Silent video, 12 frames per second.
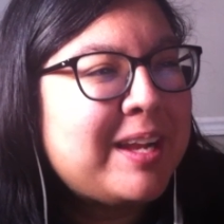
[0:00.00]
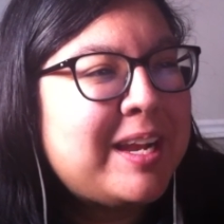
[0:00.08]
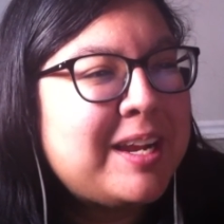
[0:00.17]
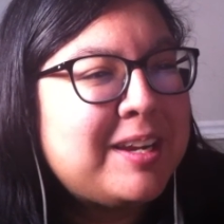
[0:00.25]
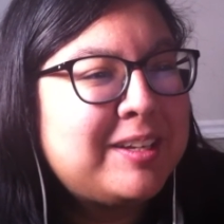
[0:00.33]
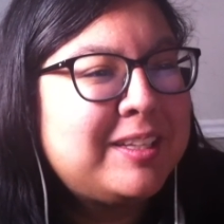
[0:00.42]
I
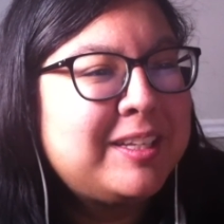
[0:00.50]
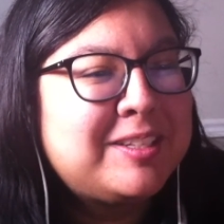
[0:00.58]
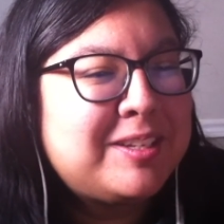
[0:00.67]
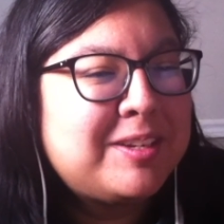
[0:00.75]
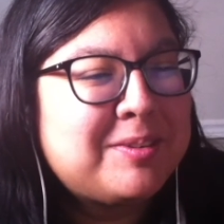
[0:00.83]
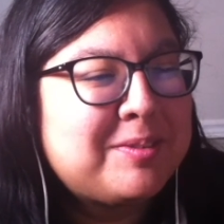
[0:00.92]
can't really
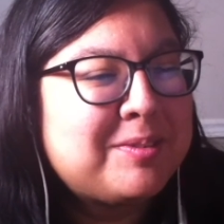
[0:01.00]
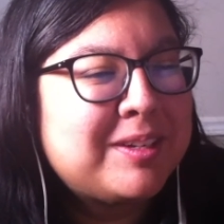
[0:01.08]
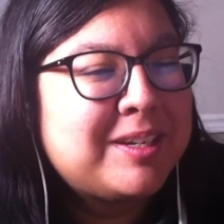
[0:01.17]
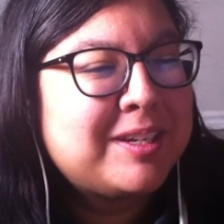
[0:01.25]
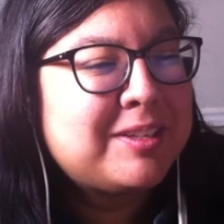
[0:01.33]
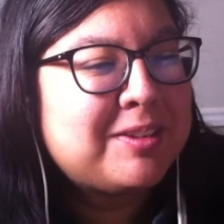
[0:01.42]
do
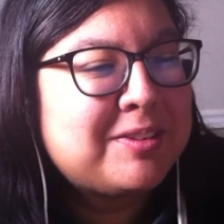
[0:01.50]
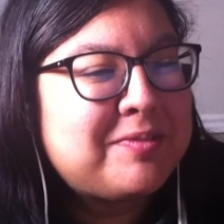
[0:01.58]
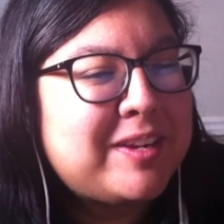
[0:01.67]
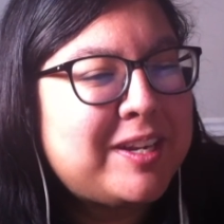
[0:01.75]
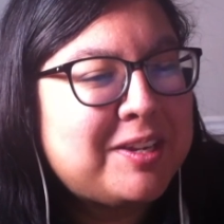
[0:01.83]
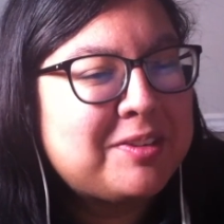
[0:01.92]
those
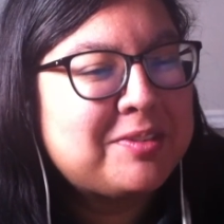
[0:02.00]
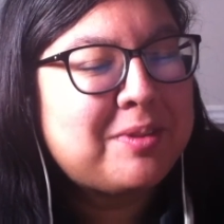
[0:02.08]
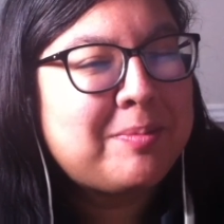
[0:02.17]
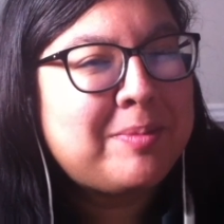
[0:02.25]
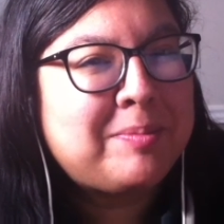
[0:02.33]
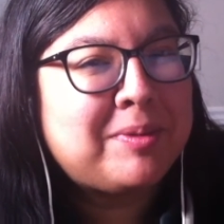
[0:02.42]
videos
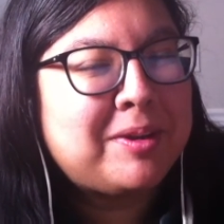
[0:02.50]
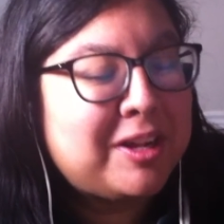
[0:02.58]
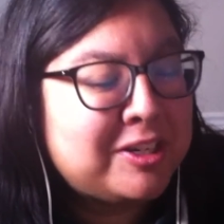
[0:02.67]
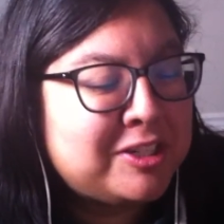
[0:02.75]
where people